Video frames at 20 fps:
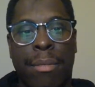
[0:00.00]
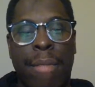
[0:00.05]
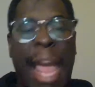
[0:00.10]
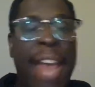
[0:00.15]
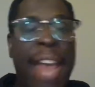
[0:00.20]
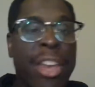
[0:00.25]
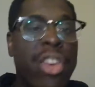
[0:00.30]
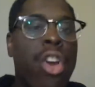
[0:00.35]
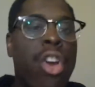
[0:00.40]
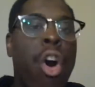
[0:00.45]

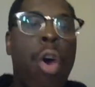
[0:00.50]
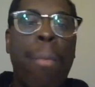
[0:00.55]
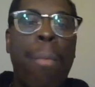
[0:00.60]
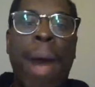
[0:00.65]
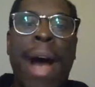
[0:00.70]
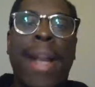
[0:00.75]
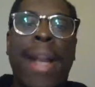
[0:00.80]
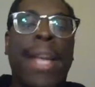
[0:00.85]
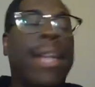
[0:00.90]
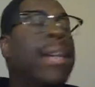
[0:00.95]
And
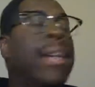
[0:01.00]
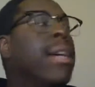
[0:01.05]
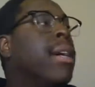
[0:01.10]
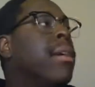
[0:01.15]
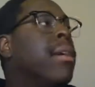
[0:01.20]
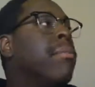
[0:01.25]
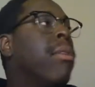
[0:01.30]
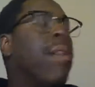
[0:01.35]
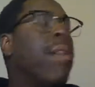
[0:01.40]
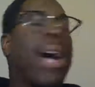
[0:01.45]
nobody,
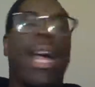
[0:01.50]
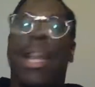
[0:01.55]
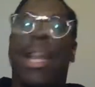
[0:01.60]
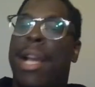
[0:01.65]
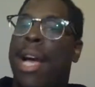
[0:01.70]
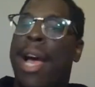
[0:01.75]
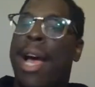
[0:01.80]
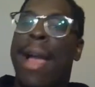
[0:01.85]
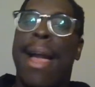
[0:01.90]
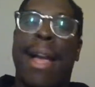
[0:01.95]
bro,
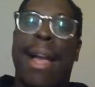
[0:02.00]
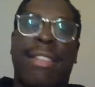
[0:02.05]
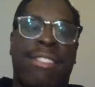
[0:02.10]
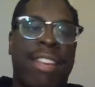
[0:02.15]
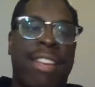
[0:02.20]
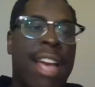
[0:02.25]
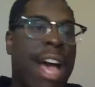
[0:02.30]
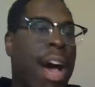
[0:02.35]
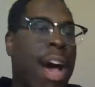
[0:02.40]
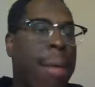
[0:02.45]
I
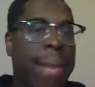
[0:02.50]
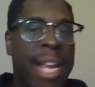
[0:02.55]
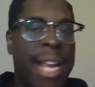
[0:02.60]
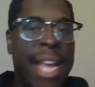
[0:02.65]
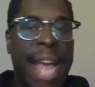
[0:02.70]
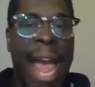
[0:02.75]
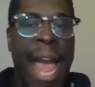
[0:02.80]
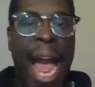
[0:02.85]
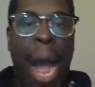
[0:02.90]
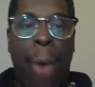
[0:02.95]
see how
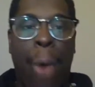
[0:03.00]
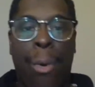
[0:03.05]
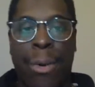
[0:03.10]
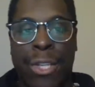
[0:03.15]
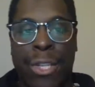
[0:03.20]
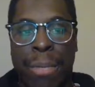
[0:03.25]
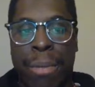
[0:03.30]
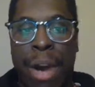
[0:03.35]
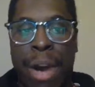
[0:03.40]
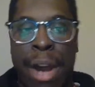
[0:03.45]
many
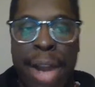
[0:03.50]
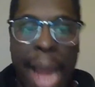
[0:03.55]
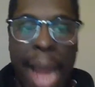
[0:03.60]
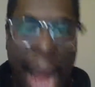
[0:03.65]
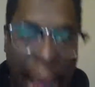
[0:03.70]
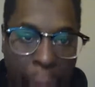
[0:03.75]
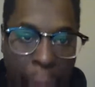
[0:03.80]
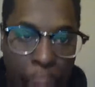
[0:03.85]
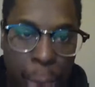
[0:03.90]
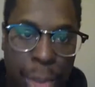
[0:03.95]
hours upon
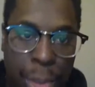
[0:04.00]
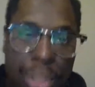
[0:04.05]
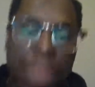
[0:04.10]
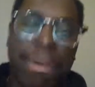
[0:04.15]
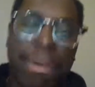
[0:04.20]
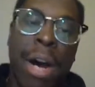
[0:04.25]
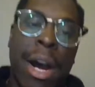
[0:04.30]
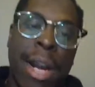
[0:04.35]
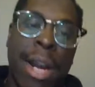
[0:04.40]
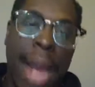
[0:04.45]
hours
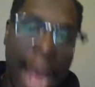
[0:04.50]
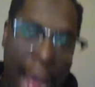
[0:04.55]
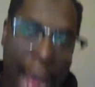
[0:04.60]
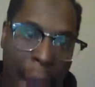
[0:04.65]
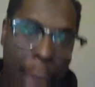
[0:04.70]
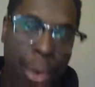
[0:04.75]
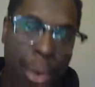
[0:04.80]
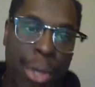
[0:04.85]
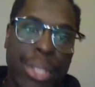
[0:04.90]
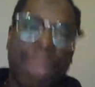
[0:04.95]
upon
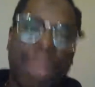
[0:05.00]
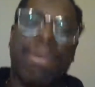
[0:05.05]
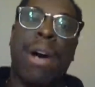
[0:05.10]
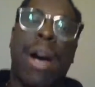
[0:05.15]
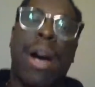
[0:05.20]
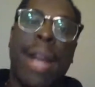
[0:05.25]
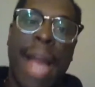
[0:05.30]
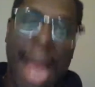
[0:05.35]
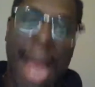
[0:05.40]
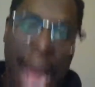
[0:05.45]
hours
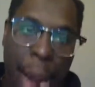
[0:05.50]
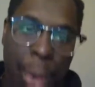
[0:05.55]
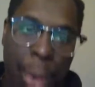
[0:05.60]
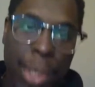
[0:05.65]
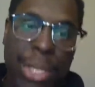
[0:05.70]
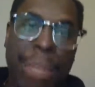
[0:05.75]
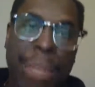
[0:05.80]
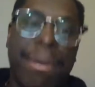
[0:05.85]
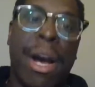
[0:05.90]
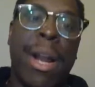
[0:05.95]
upon
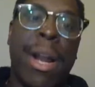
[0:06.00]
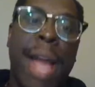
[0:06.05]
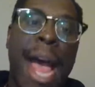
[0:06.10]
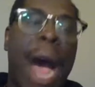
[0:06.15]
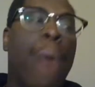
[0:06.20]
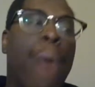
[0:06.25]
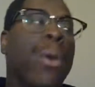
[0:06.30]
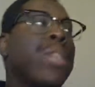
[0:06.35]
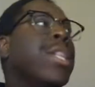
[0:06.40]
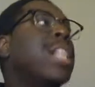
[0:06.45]
hours upon
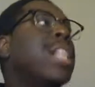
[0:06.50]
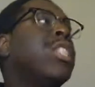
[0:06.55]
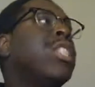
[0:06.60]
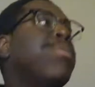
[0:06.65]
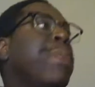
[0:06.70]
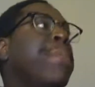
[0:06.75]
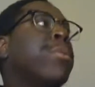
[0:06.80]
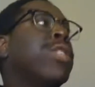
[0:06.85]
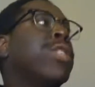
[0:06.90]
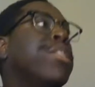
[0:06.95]
hours that
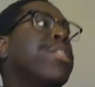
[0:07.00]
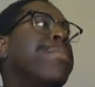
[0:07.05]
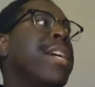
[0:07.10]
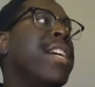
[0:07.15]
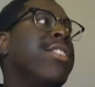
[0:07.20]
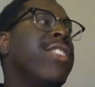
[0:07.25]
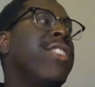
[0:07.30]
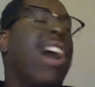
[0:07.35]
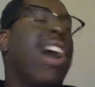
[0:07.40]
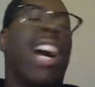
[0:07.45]
people
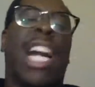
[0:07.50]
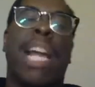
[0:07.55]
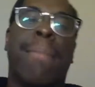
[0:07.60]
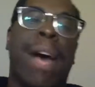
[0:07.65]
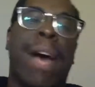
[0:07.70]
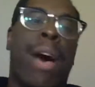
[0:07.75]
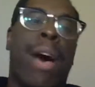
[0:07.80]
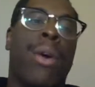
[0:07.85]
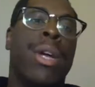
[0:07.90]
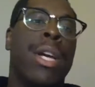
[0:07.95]
spend talking
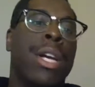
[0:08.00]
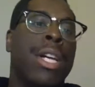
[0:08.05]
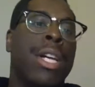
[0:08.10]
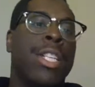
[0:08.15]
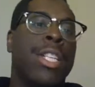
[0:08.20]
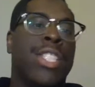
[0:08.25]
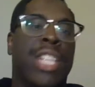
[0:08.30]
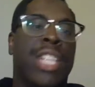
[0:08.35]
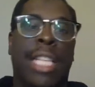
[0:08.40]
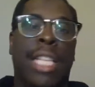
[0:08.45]
about
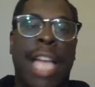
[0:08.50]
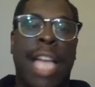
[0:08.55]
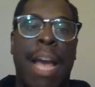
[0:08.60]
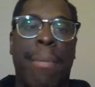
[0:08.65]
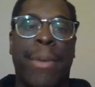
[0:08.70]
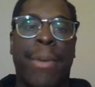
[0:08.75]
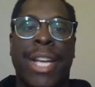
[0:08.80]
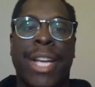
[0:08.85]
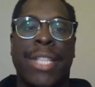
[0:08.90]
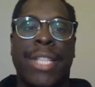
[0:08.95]

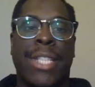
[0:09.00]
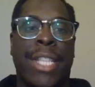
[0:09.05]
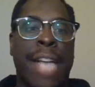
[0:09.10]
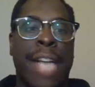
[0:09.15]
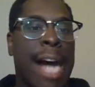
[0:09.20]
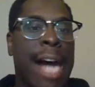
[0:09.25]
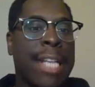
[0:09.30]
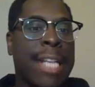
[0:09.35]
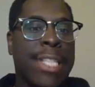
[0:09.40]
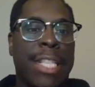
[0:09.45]
celebrities,
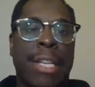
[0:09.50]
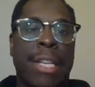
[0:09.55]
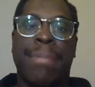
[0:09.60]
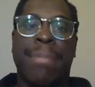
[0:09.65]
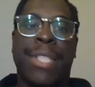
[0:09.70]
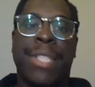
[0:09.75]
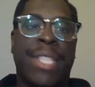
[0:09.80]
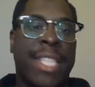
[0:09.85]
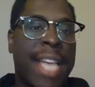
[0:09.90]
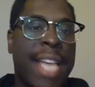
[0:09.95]

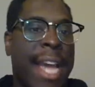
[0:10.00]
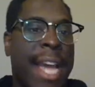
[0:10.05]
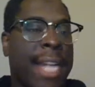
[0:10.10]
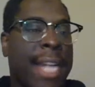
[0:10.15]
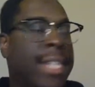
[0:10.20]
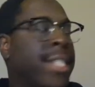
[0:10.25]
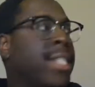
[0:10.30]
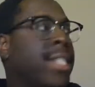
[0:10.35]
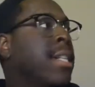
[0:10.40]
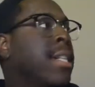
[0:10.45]
gossip,
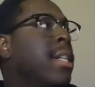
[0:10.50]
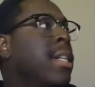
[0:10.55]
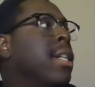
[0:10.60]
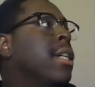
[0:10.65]
sex,